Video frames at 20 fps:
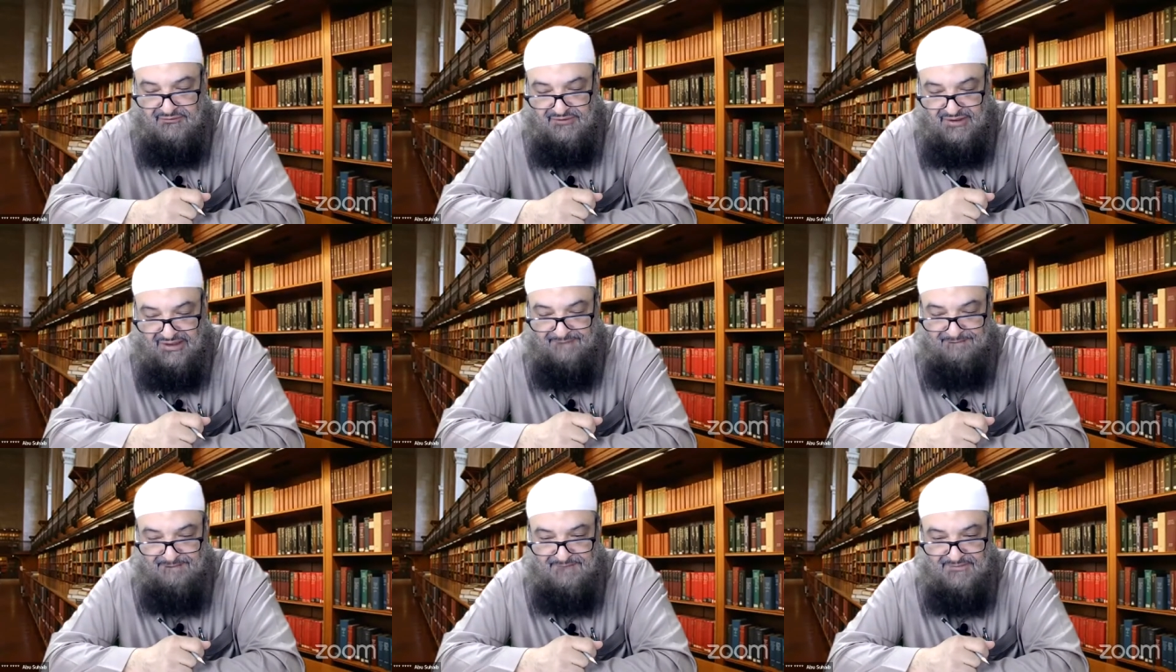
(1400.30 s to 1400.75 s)

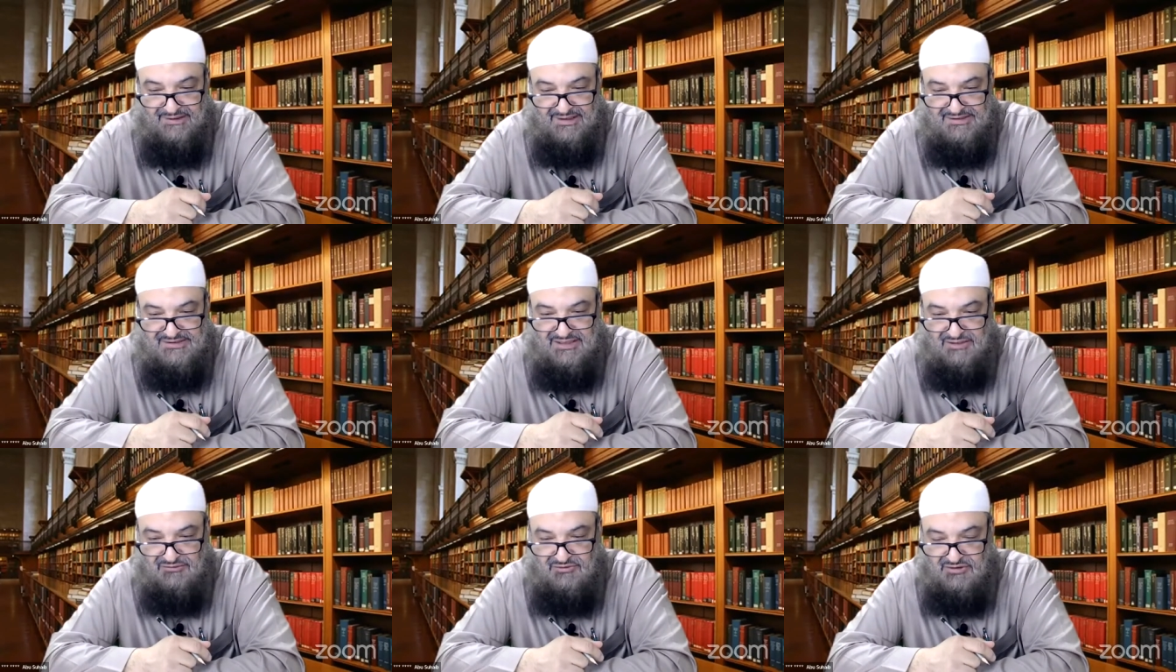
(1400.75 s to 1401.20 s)
Right,
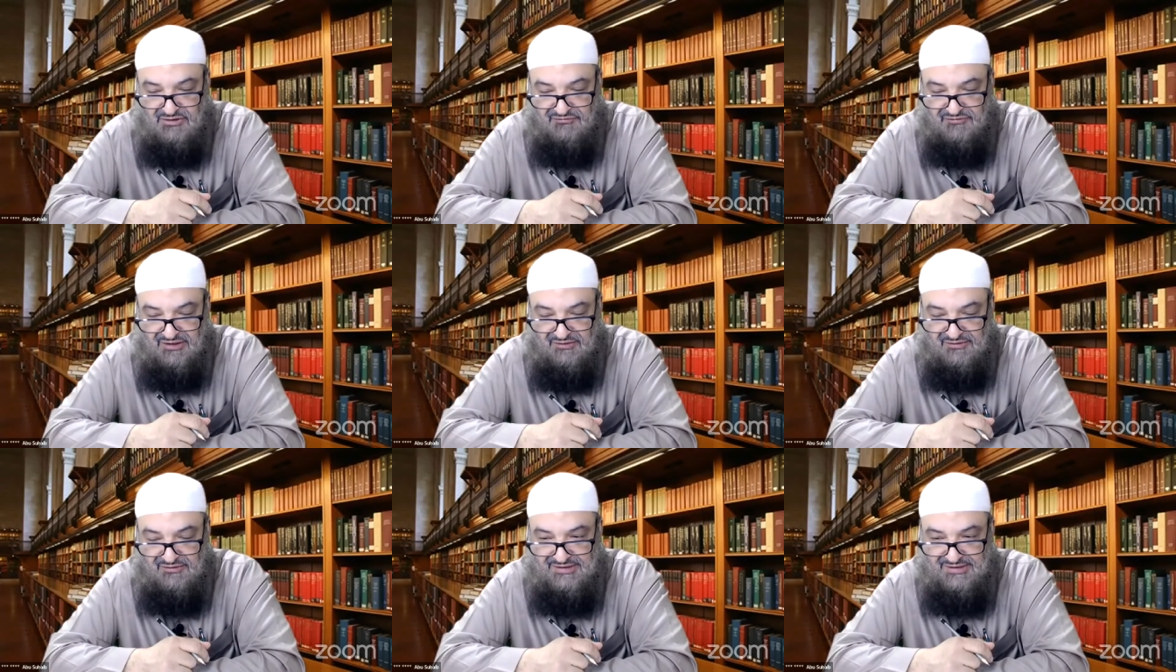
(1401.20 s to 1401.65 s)
let's go to the
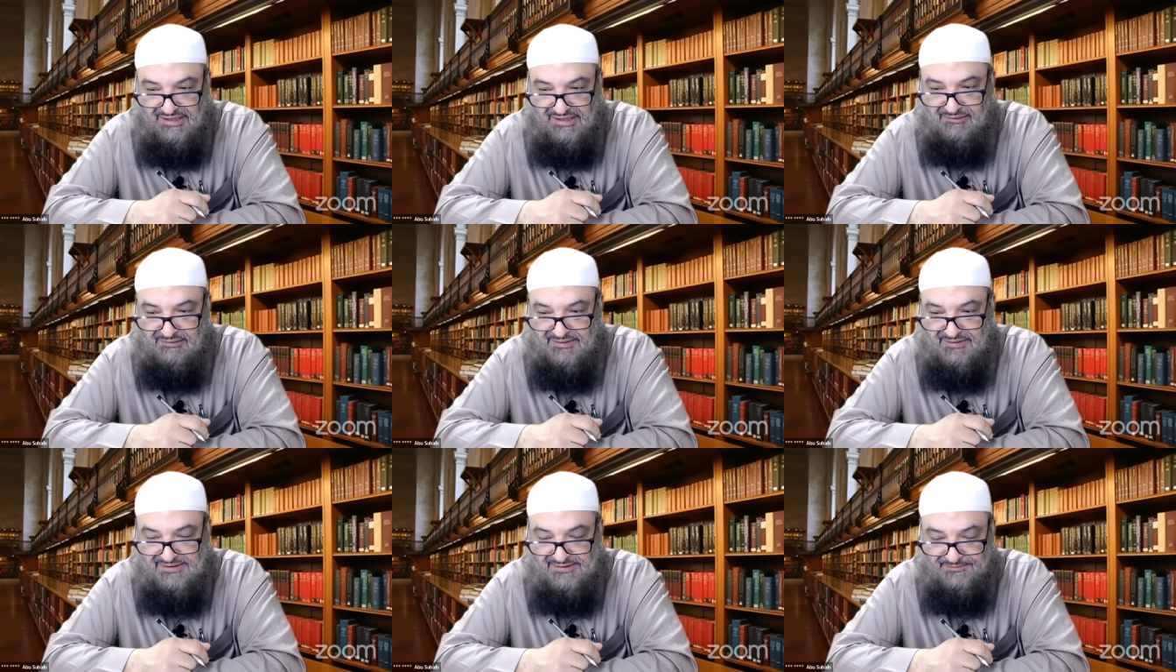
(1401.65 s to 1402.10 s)
following
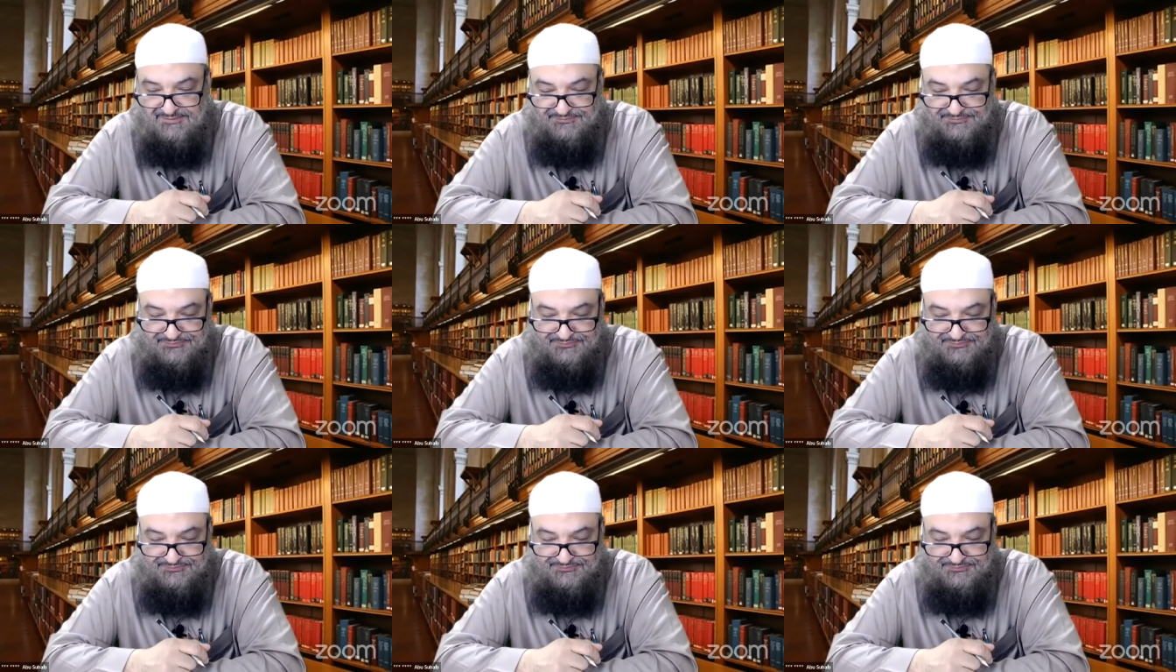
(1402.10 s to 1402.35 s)
title, please.